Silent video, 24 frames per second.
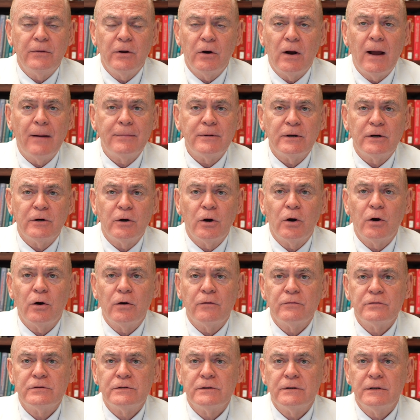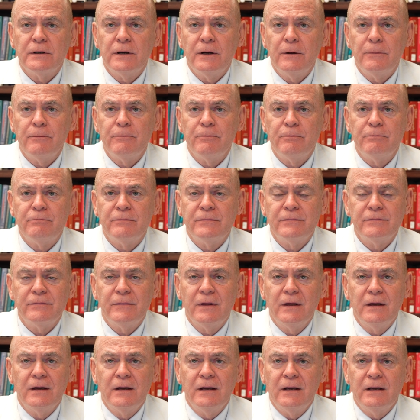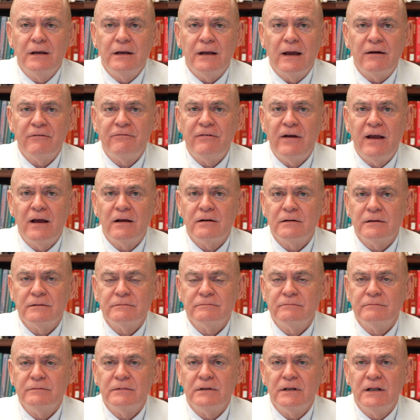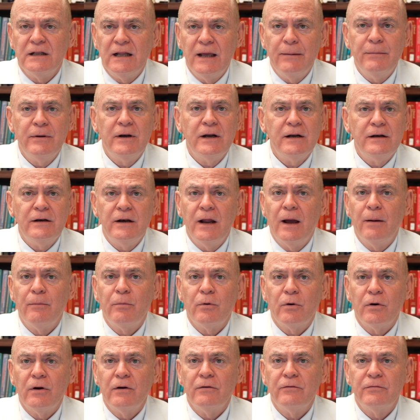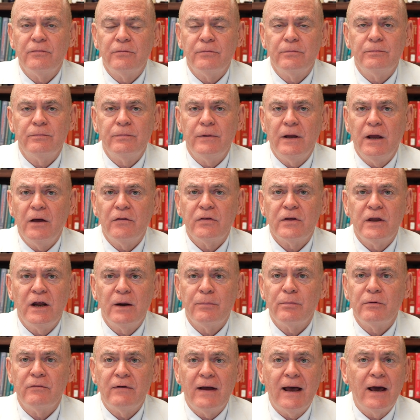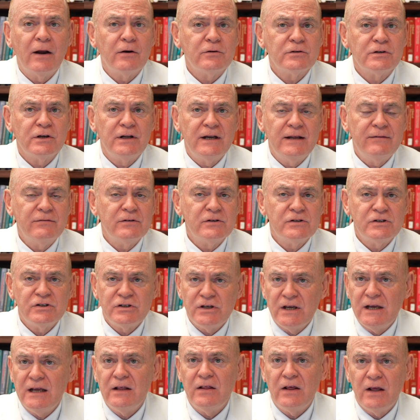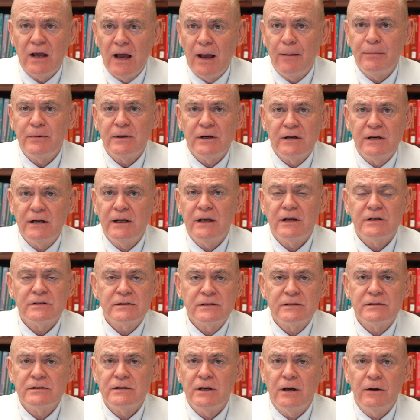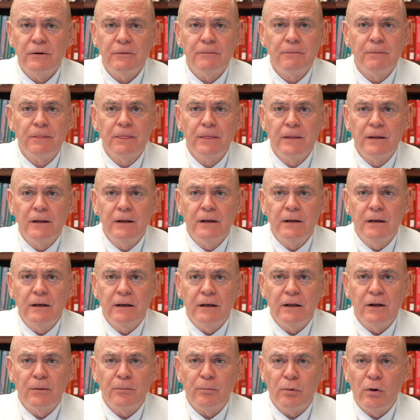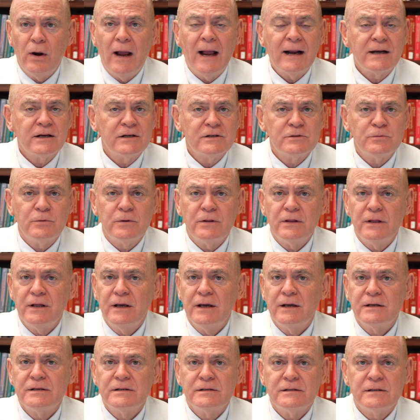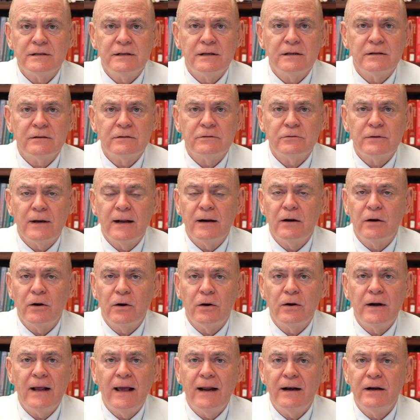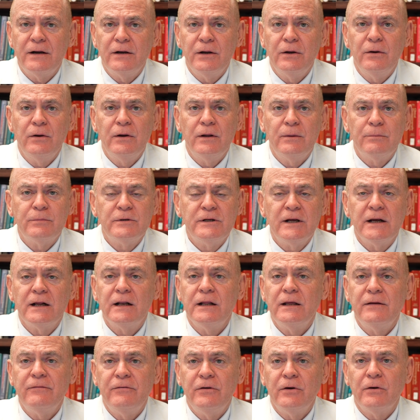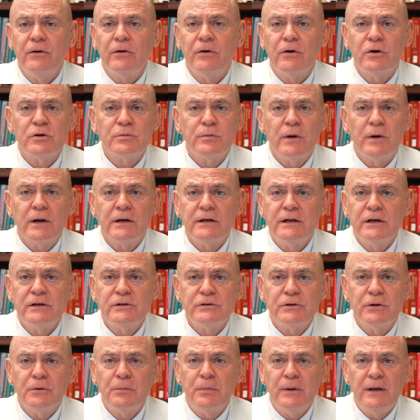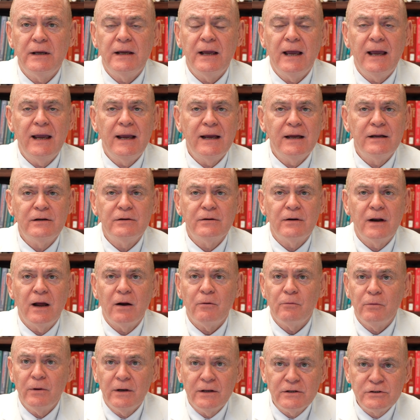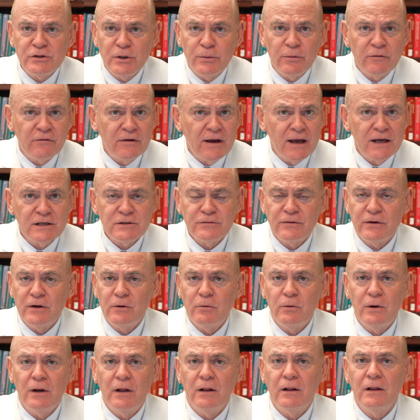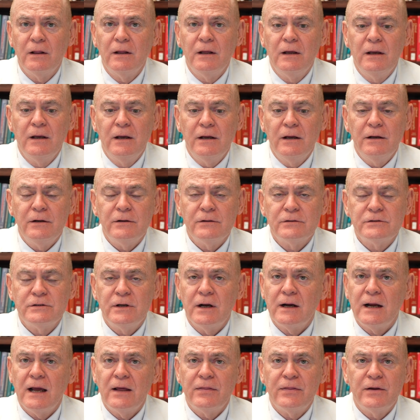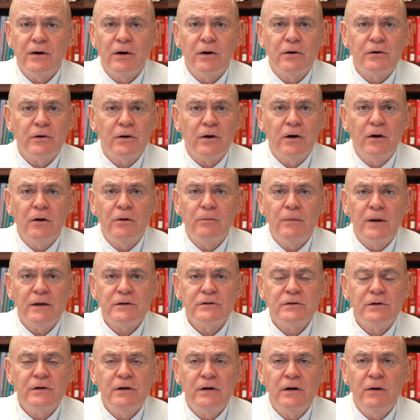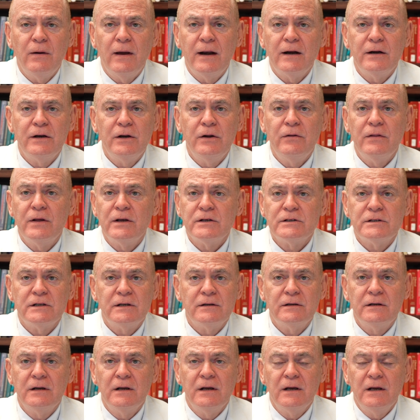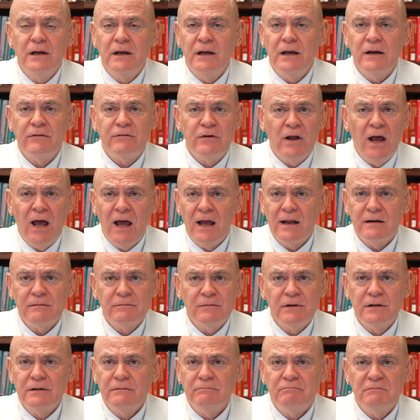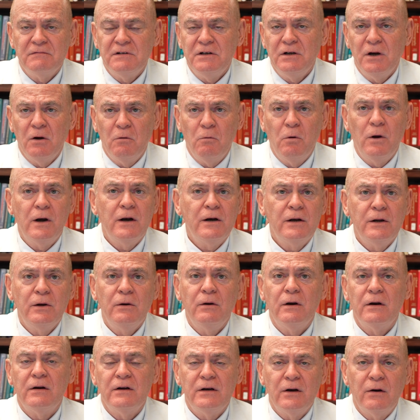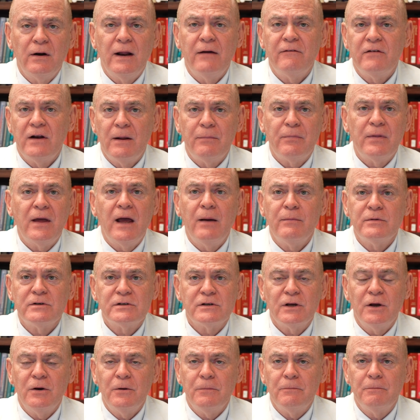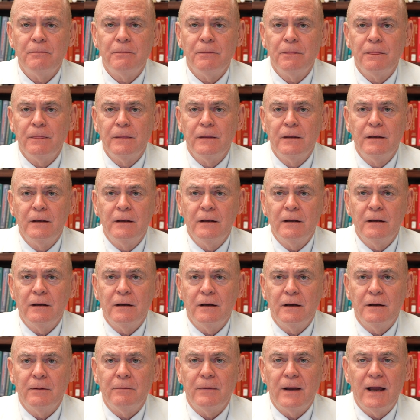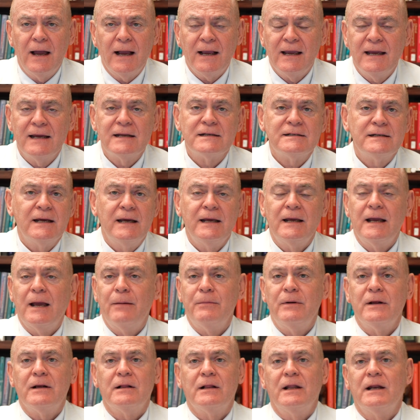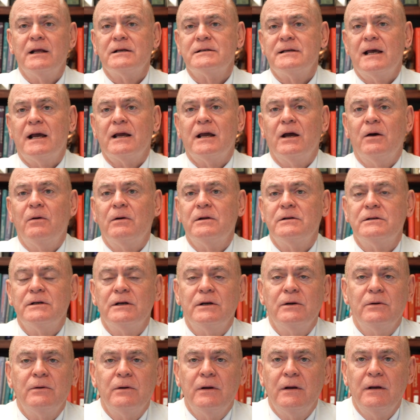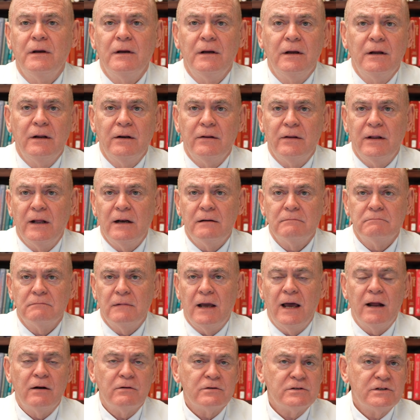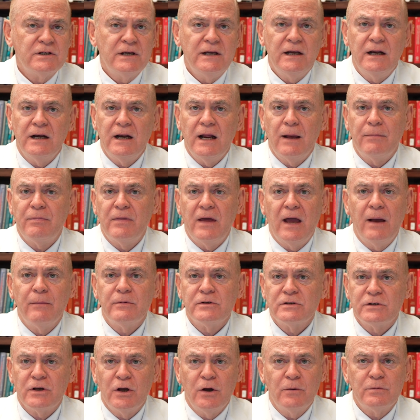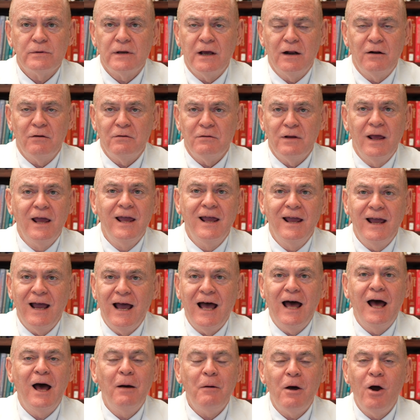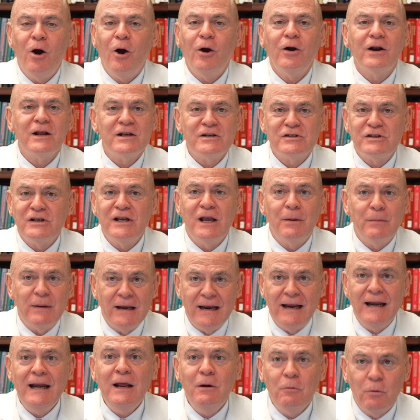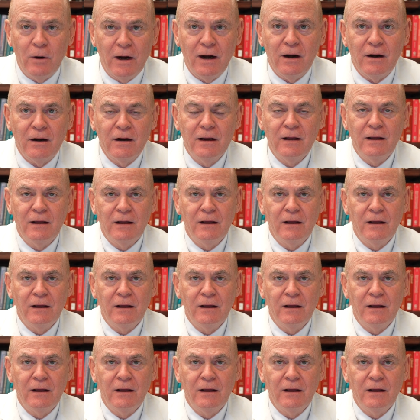their optic nerves. Um, I found limited number of healthcare providers can even see the optic discs. So, you know, practice with this and try to learn how to do it, particularly if you're a nurse practitioner, PA, and you're not really supervised very well you're stuck out there on your own. Make sure you know how to do this. And if not, and you don't want to do it or you don't have an ophthalmoscope, um, I can't tell you how many clinics I go into that I don't see any ophthalmoscopes. I don't, I don't hardly see them anywhere.